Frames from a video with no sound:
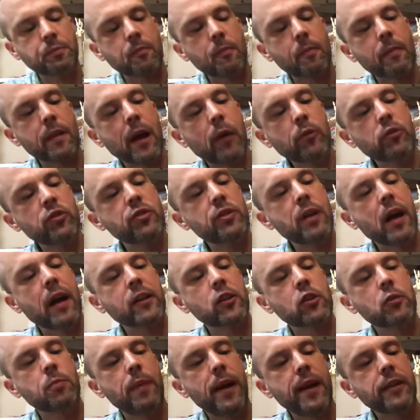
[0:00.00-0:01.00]
I was not
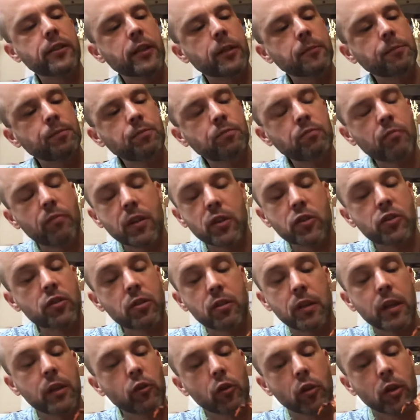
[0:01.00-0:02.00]
expecting this
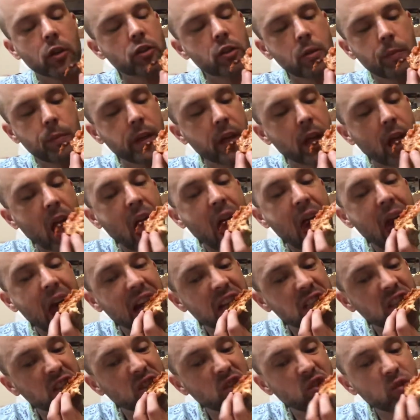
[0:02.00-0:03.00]
thin crust to be
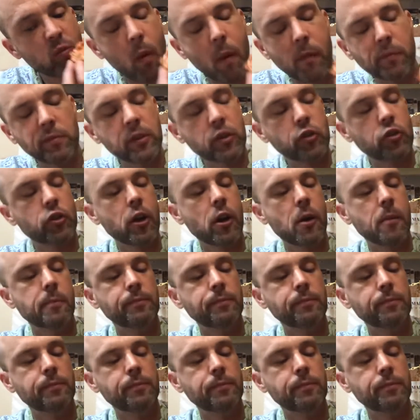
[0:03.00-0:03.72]
this good.